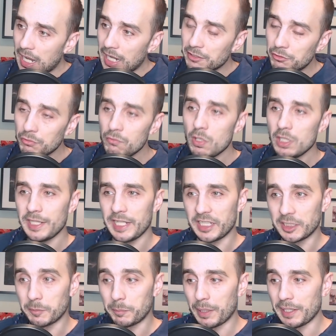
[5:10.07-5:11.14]
I do want to
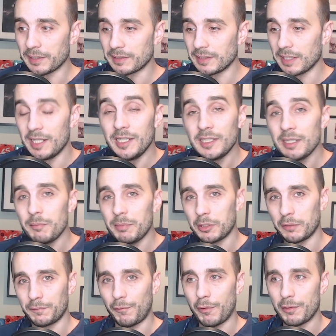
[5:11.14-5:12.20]
express a little bit
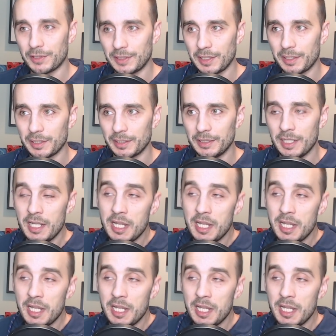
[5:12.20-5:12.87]
of concern